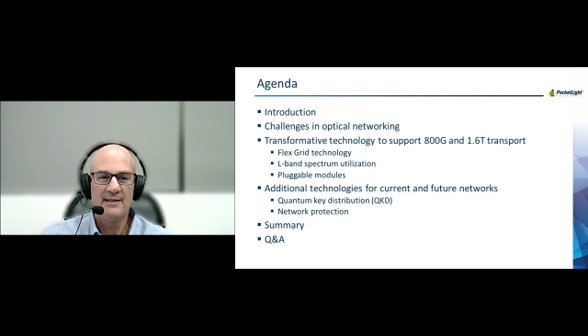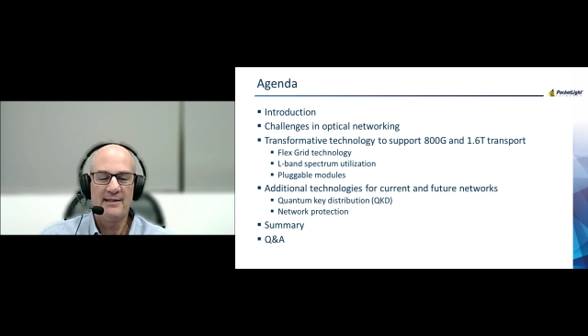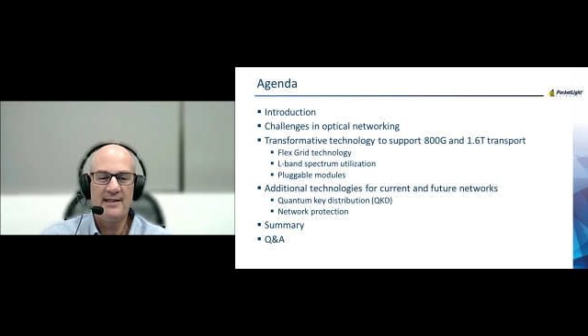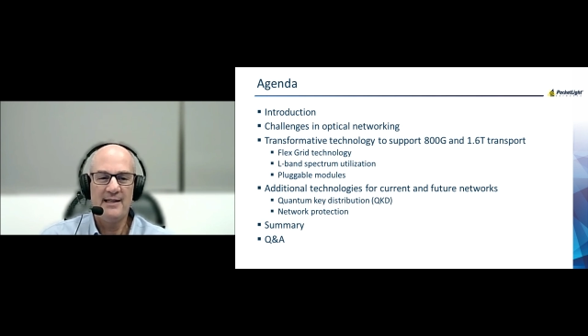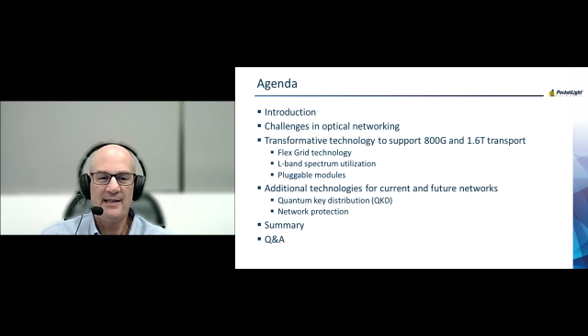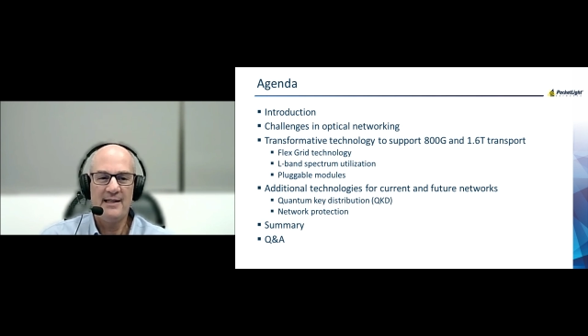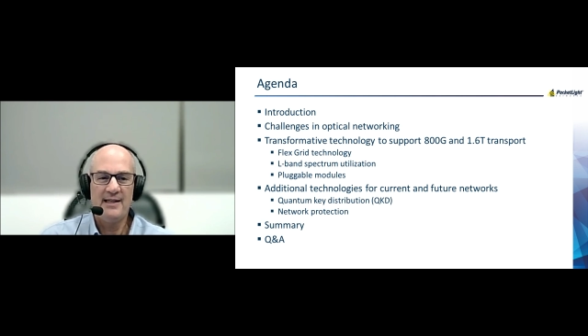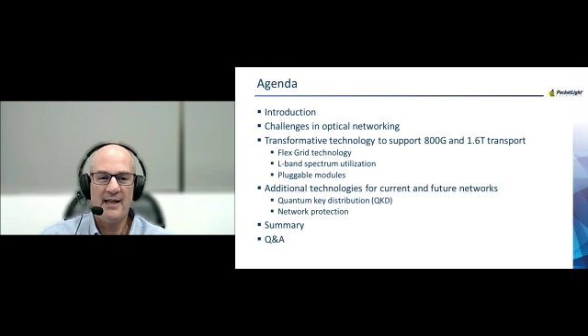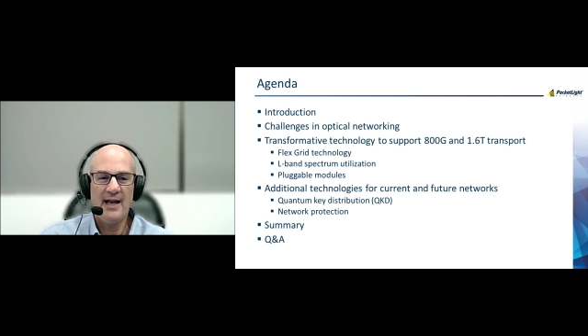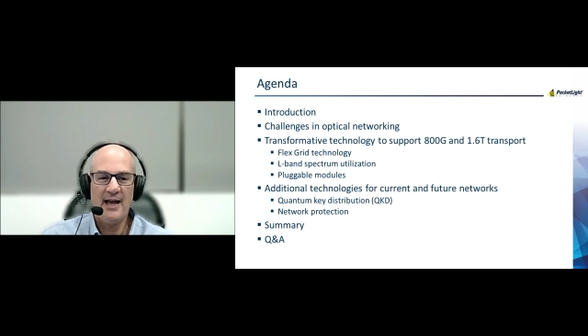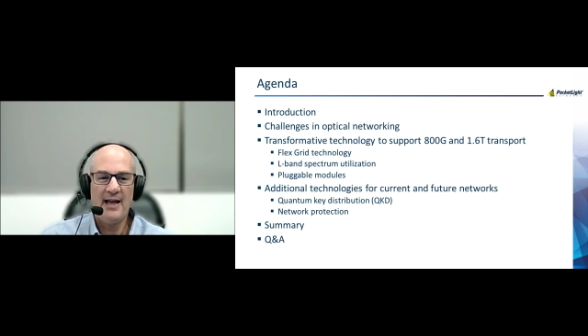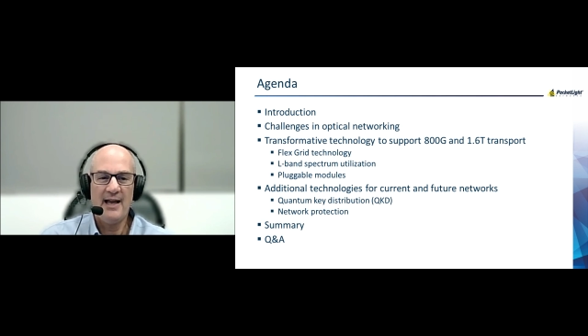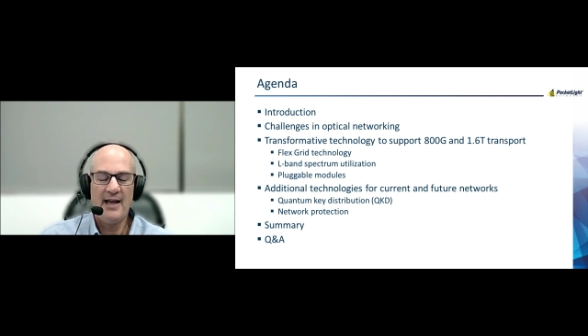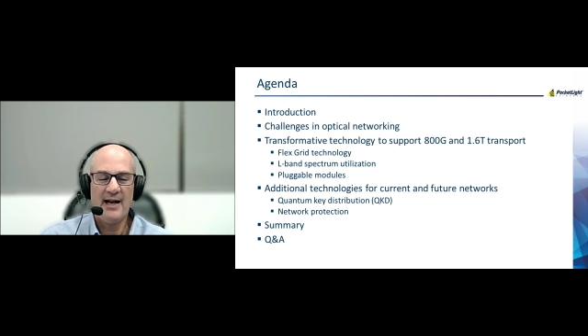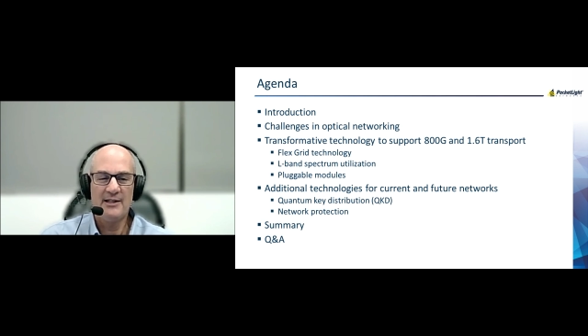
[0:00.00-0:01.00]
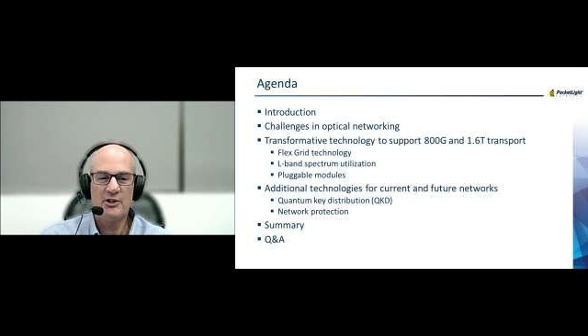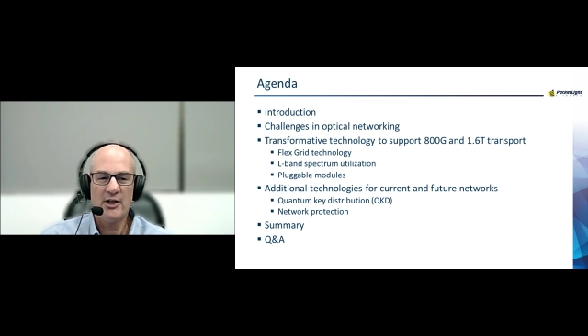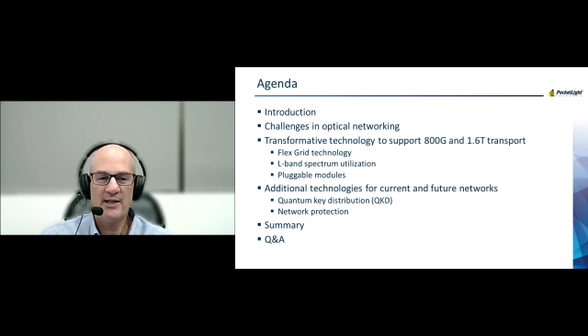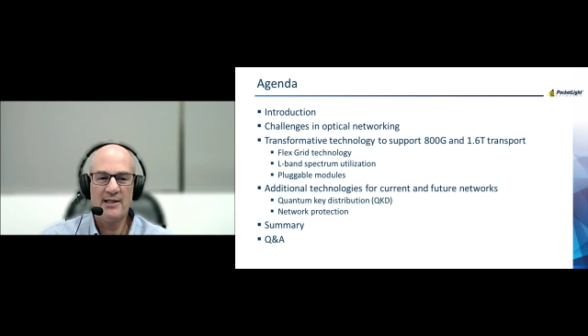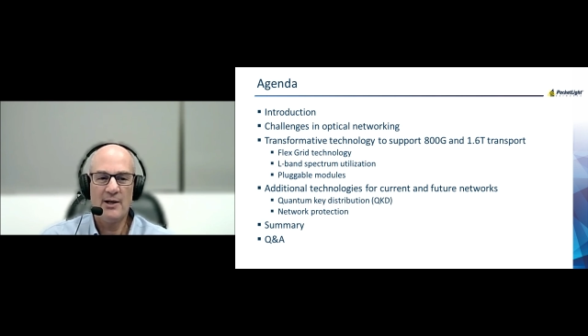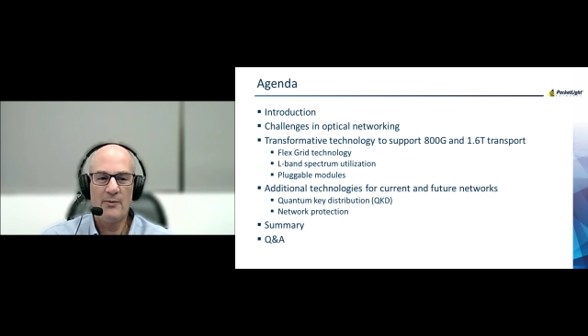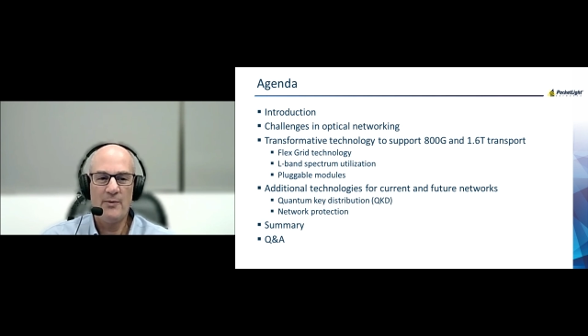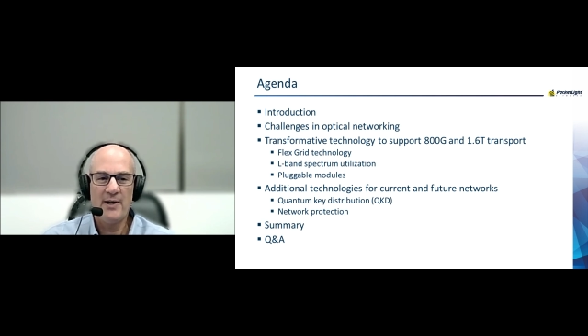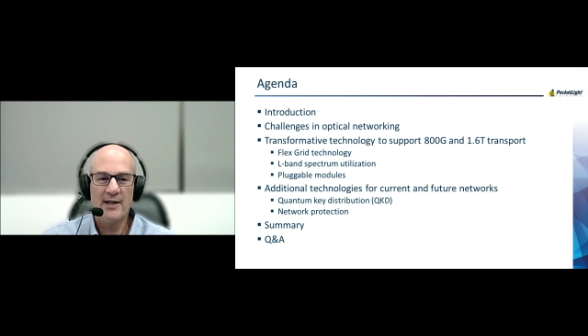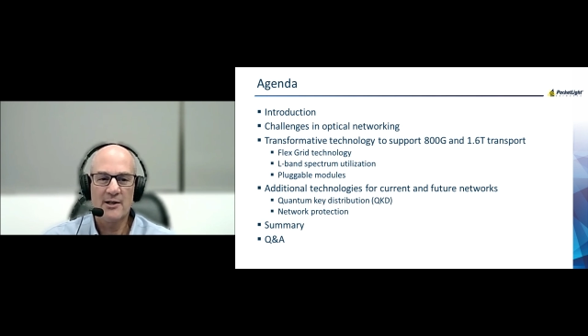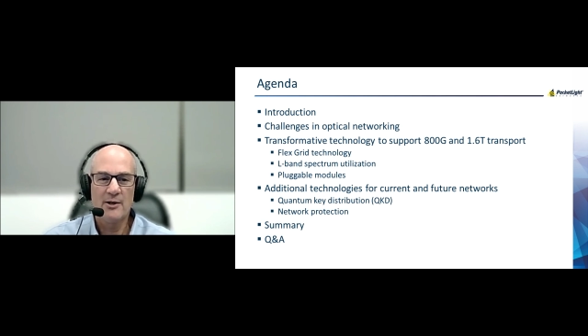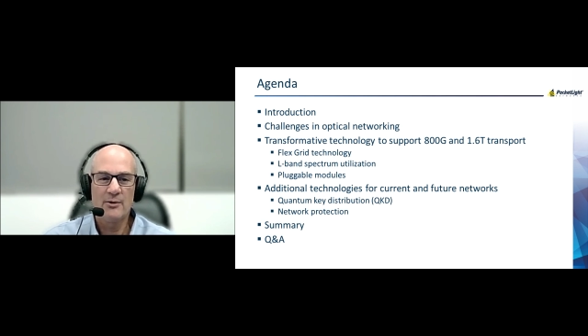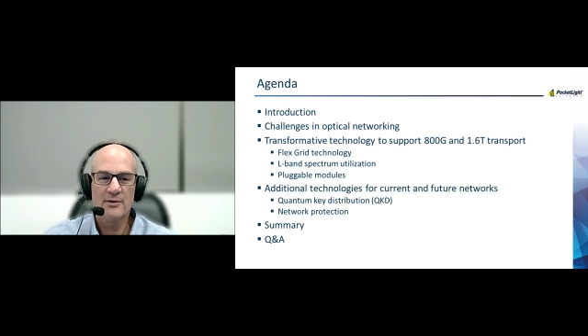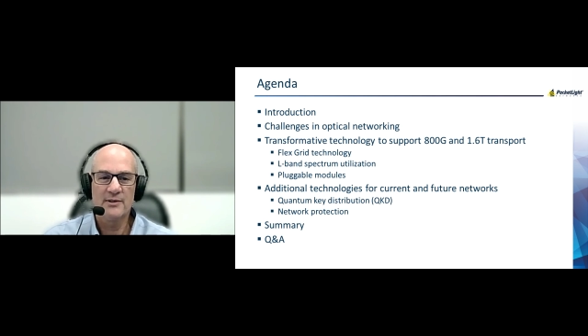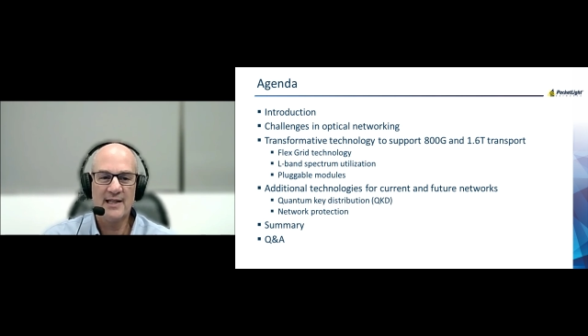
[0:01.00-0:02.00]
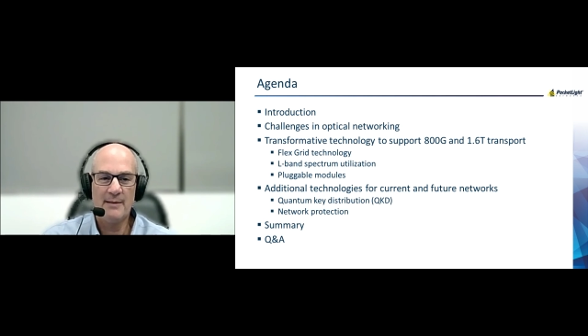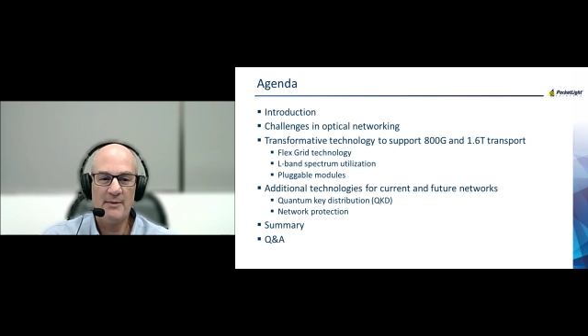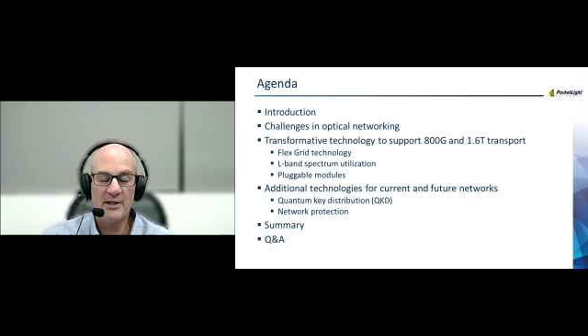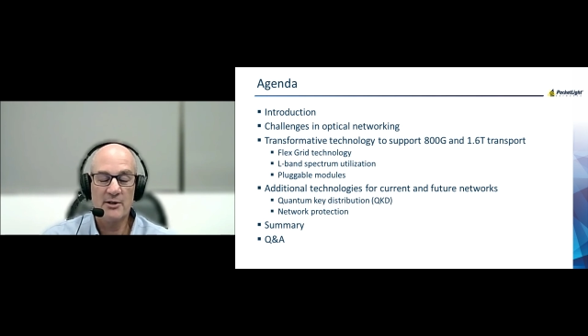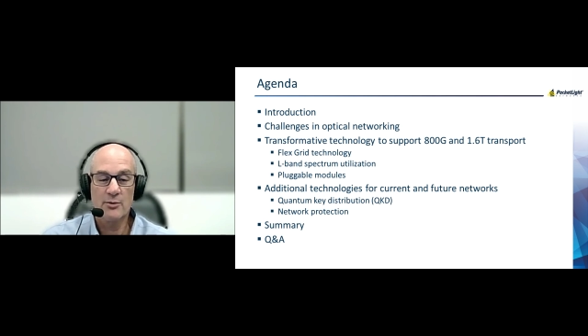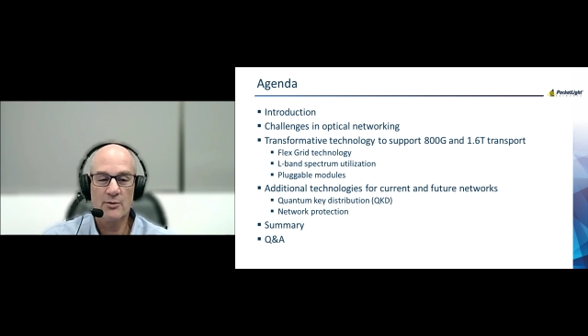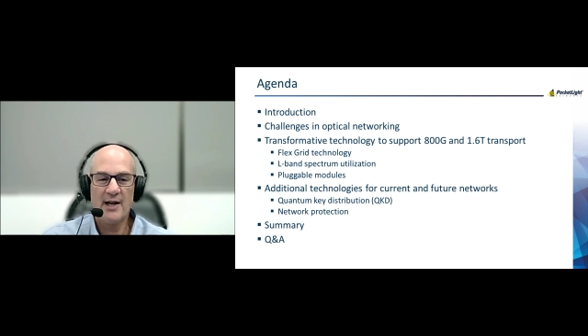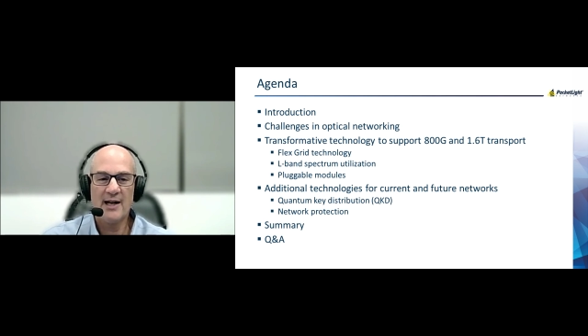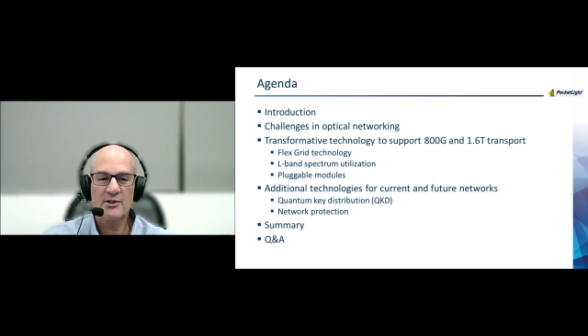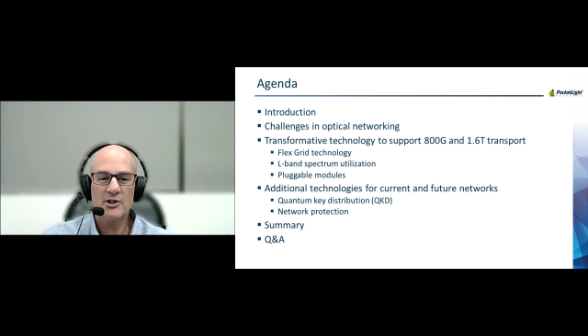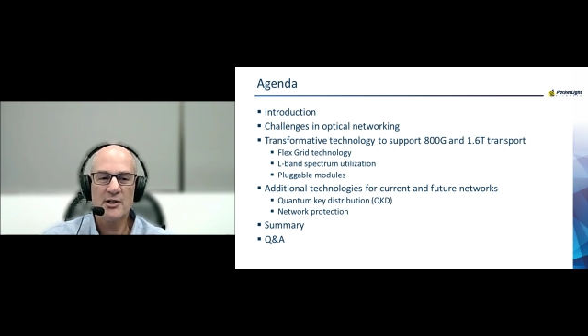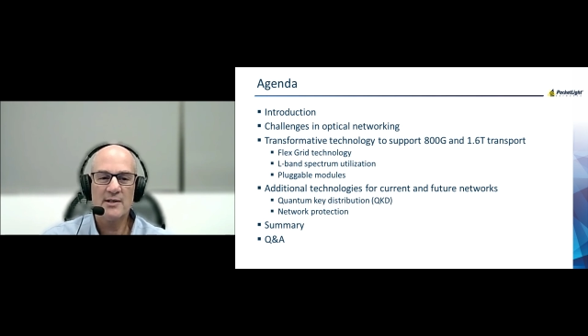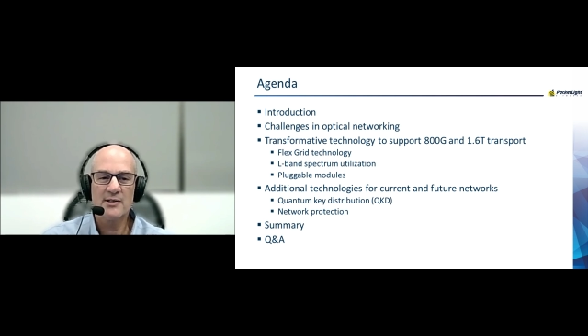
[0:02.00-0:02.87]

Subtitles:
The agenda will include some introduction,